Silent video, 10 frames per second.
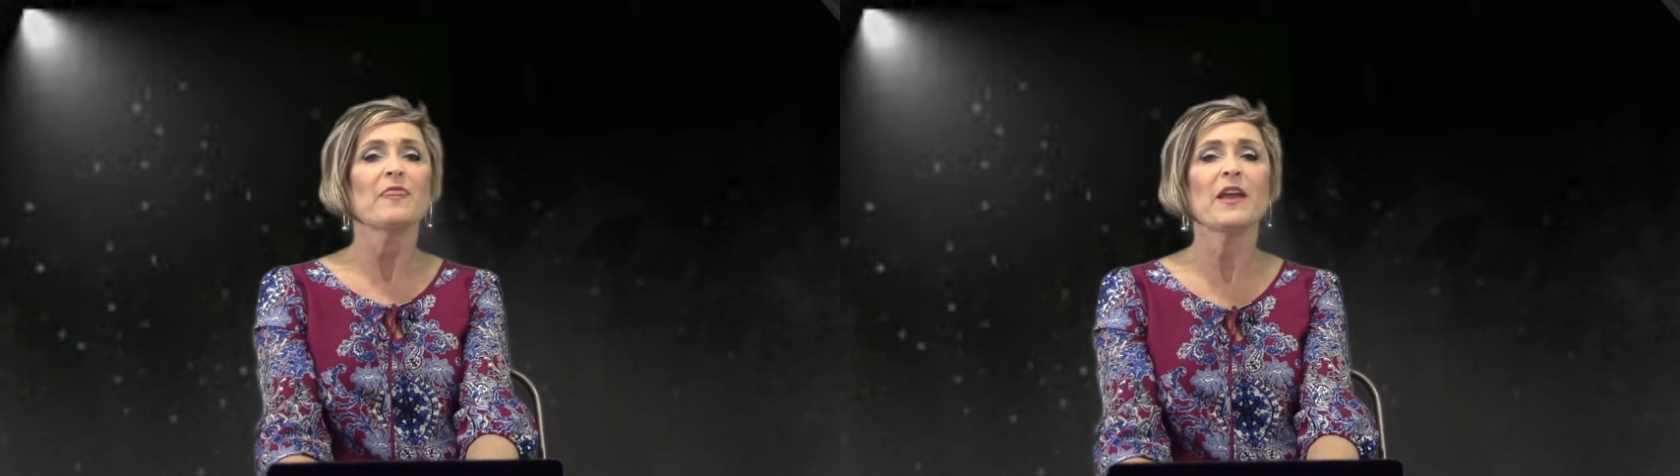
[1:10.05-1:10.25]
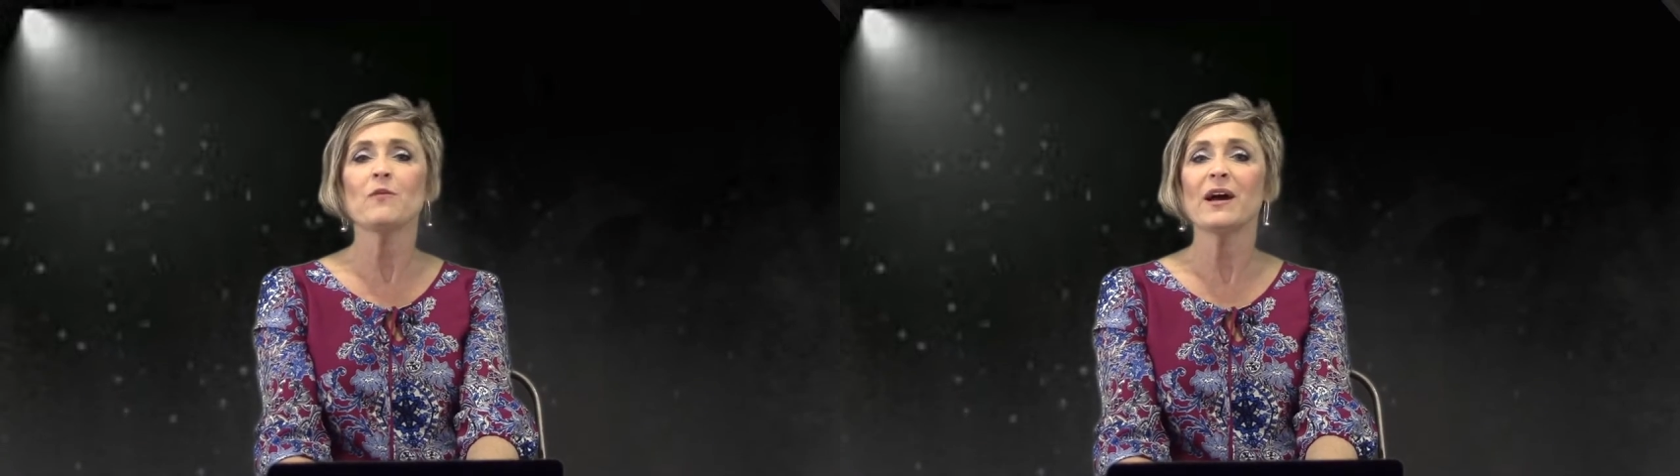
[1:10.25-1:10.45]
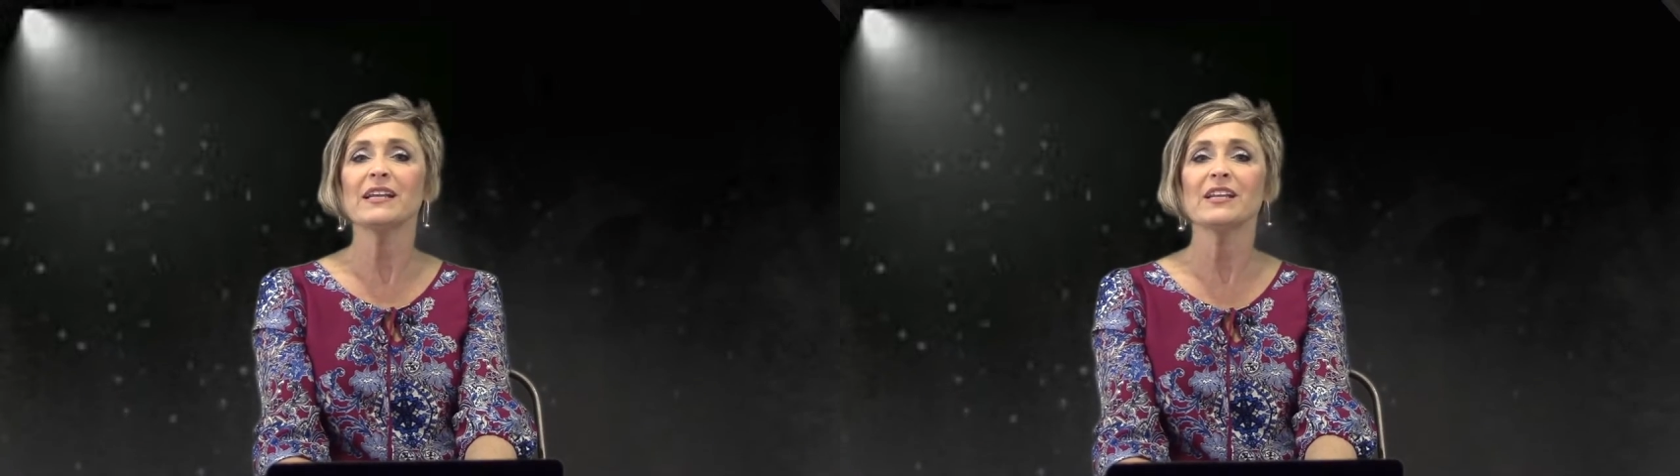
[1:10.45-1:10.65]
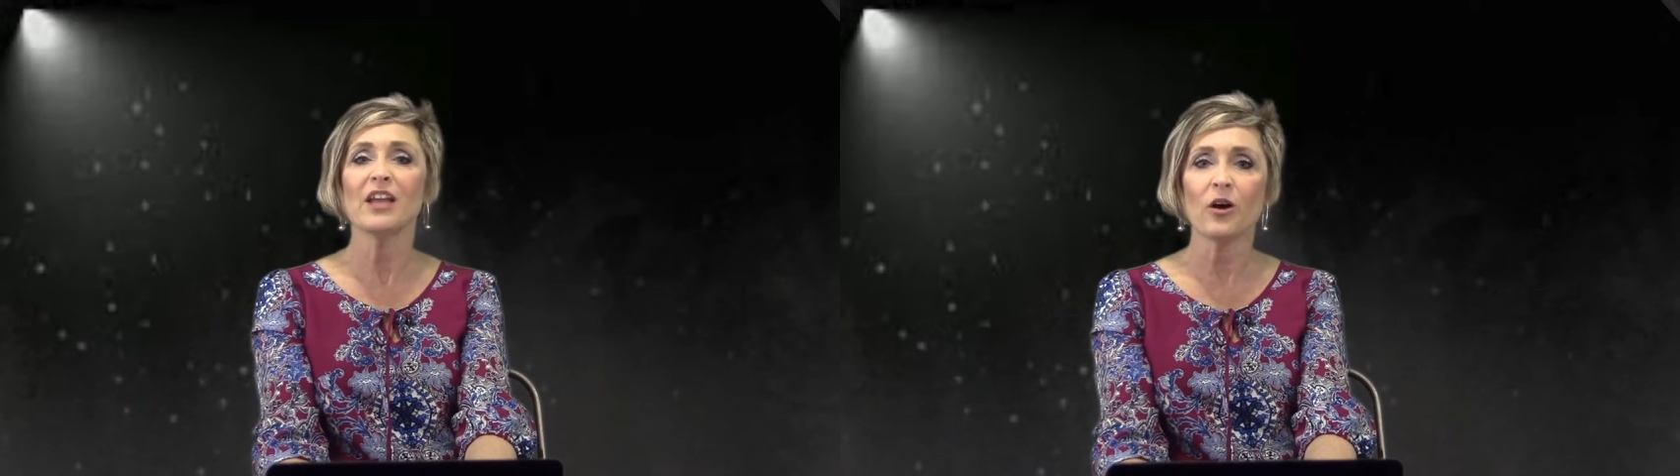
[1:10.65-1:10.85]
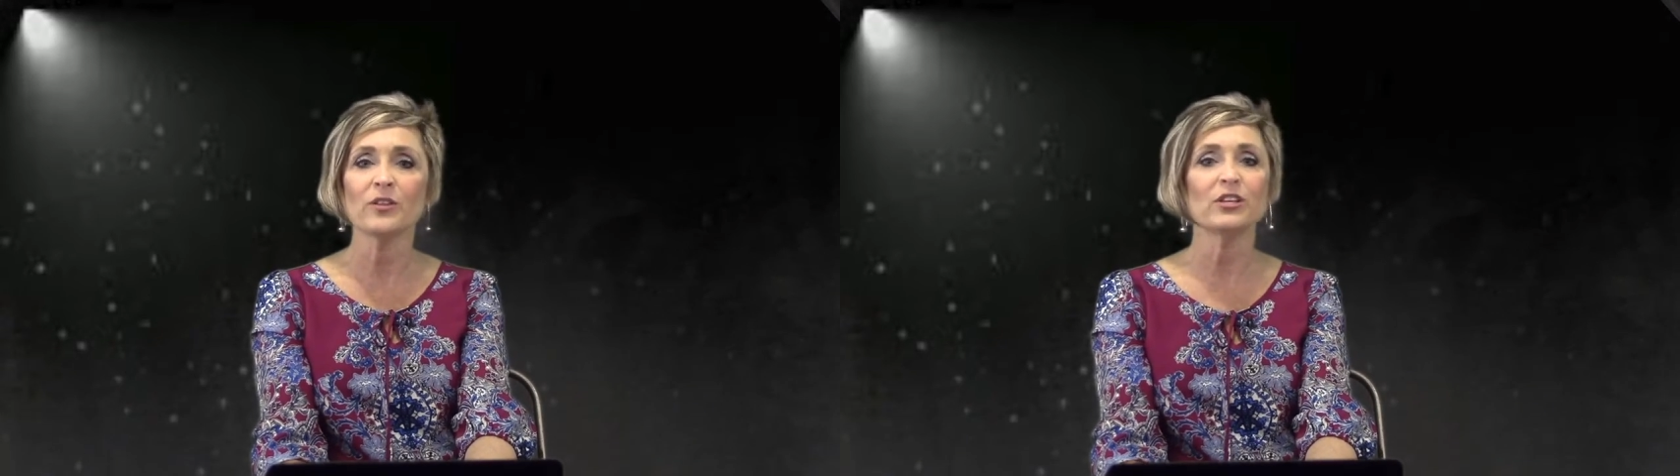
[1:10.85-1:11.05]
They want to
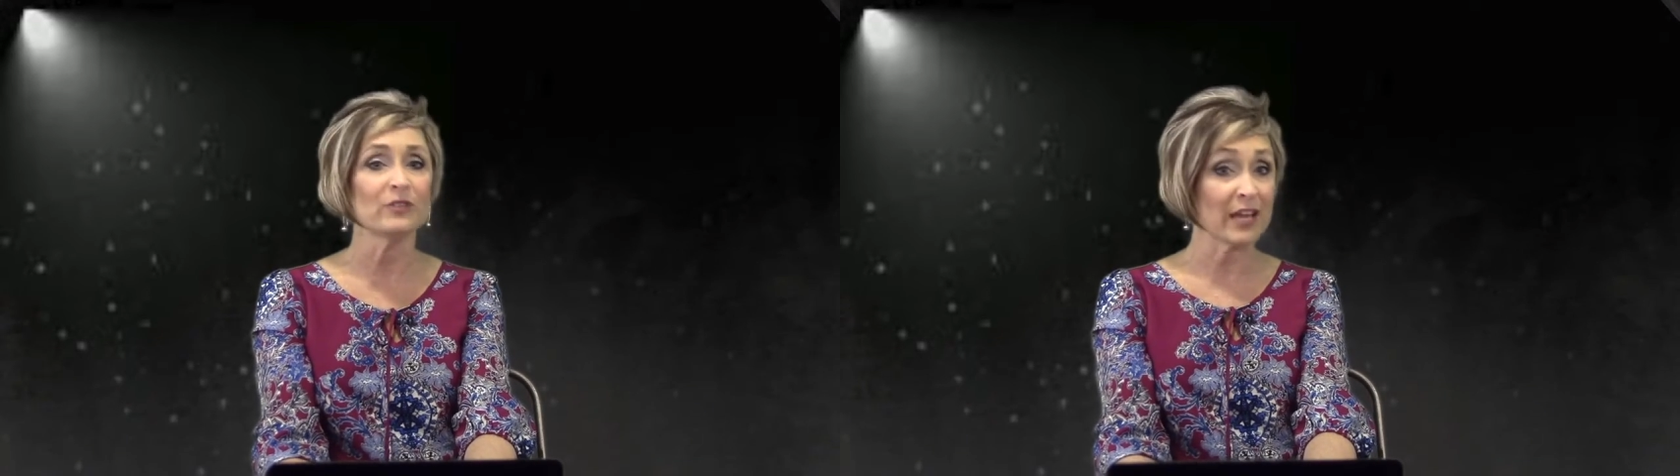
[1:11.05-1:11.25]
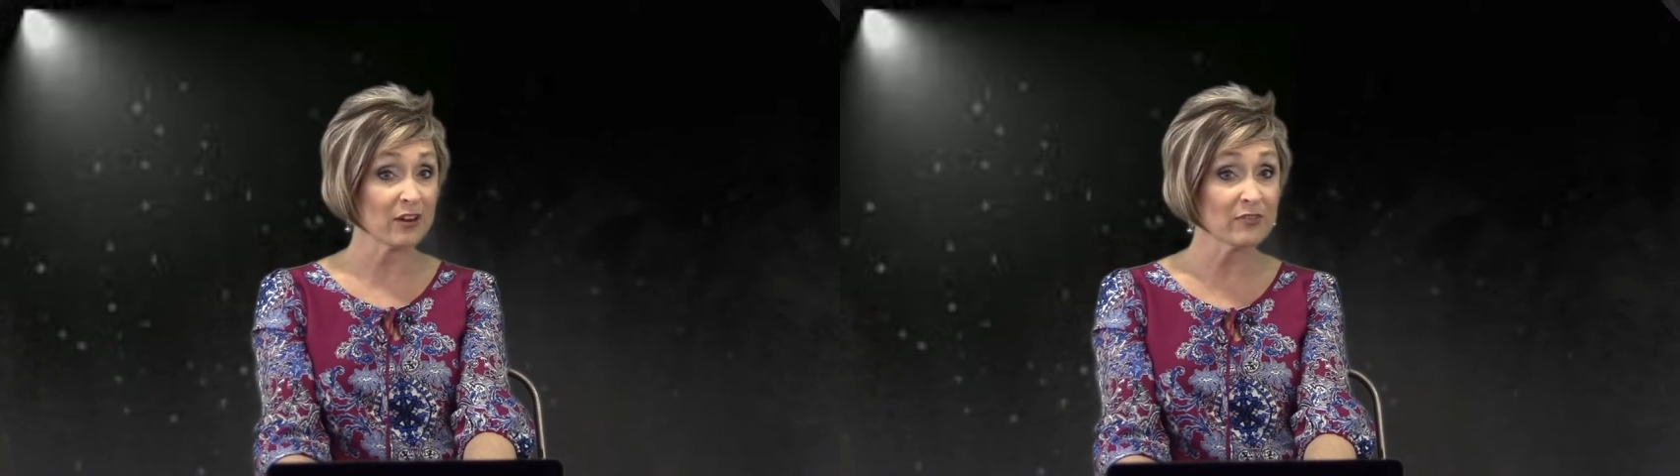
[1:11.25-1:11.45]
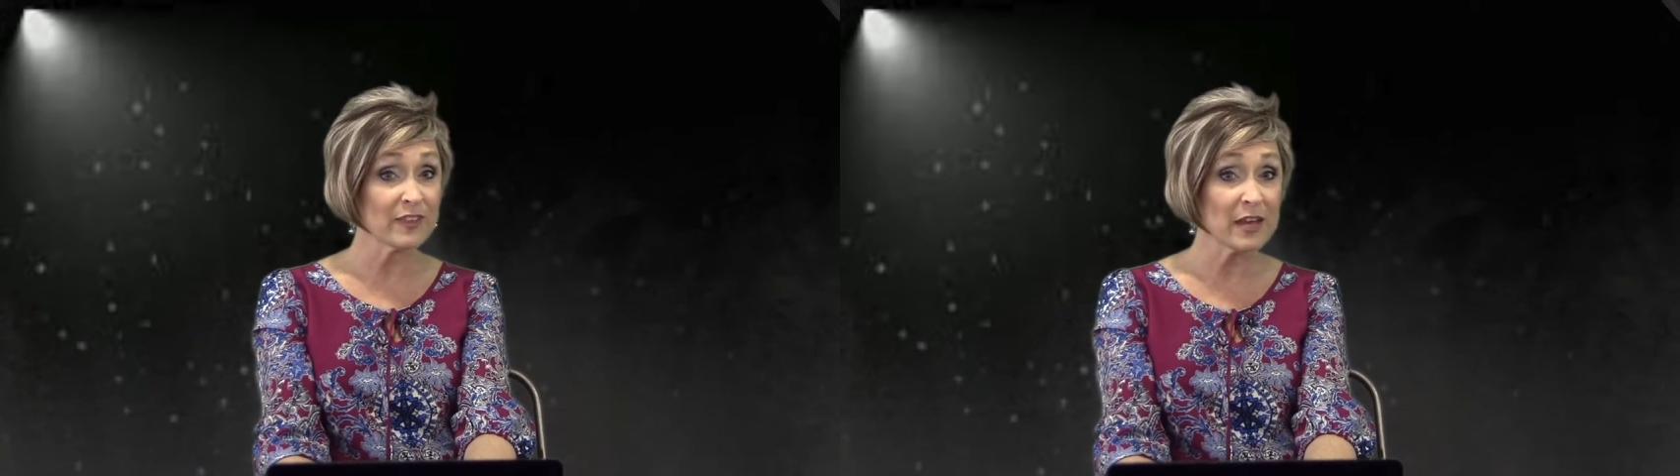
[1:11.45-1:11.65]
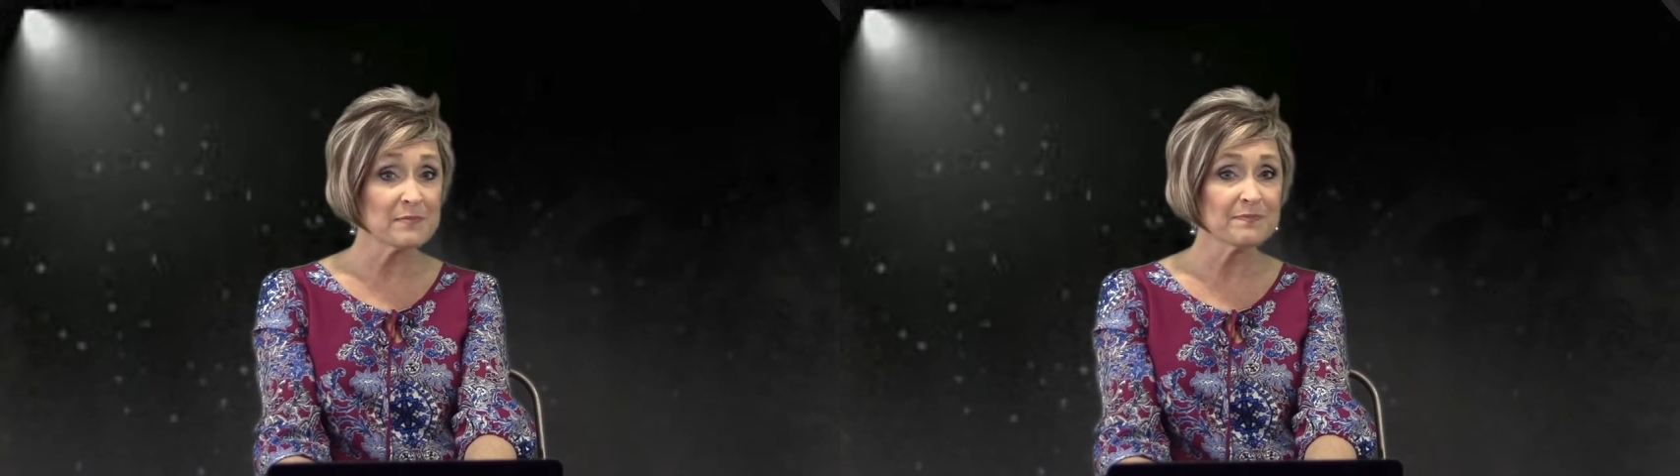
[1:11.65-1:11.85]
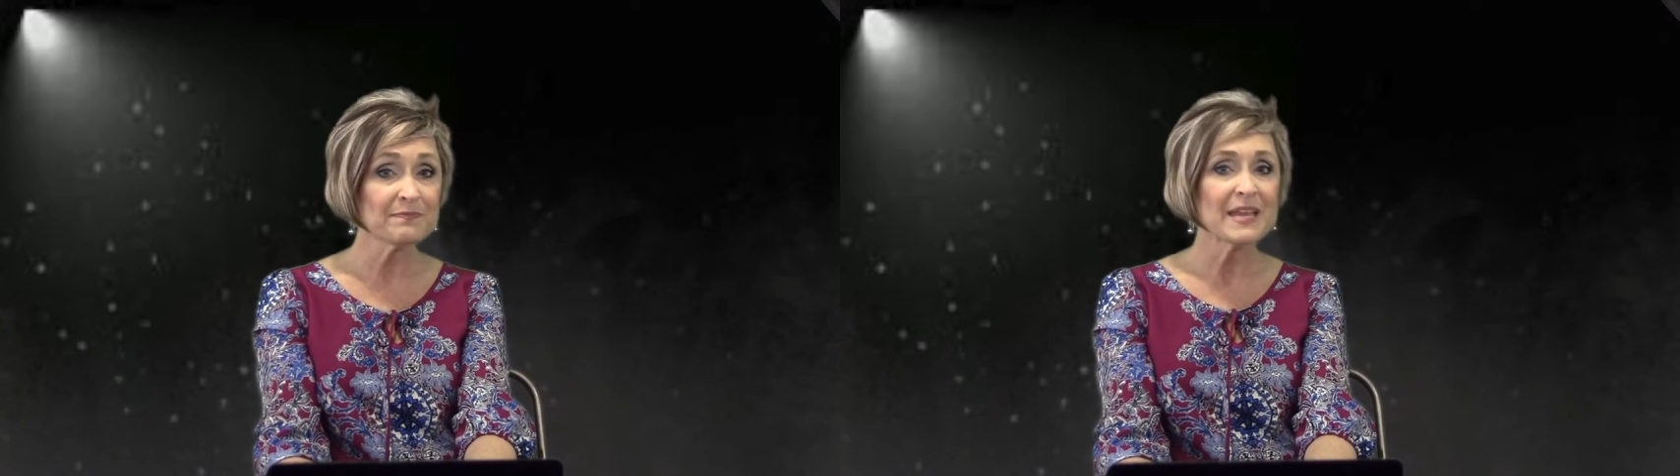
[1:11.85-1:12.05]
know that you care for
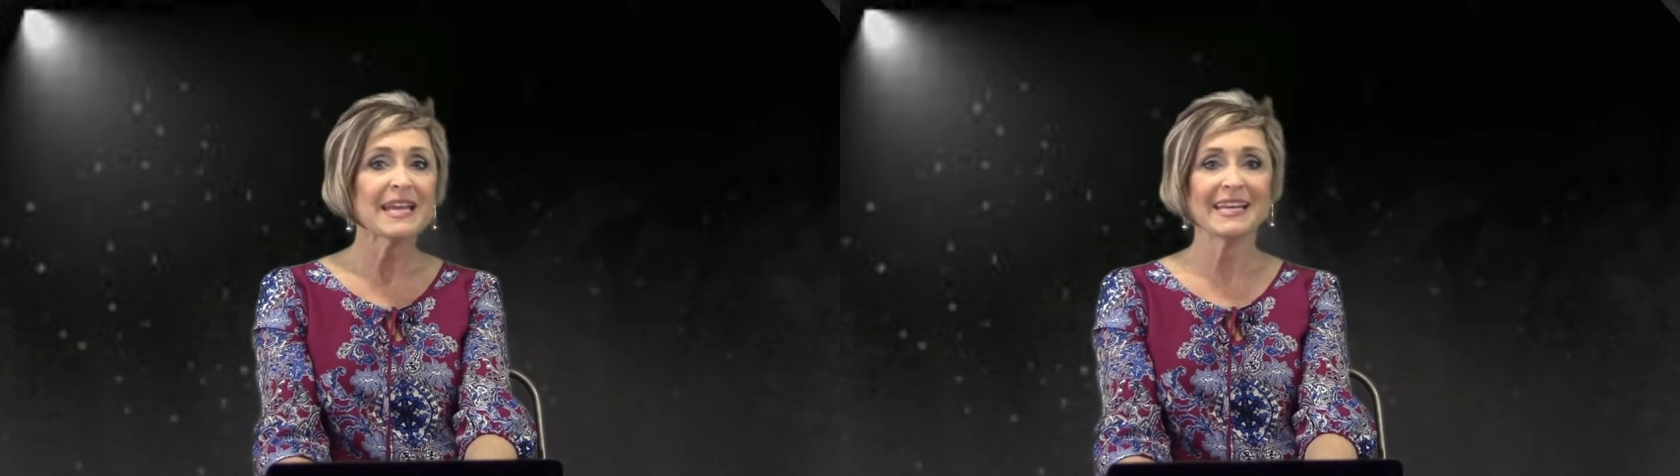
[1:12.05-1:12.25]
them,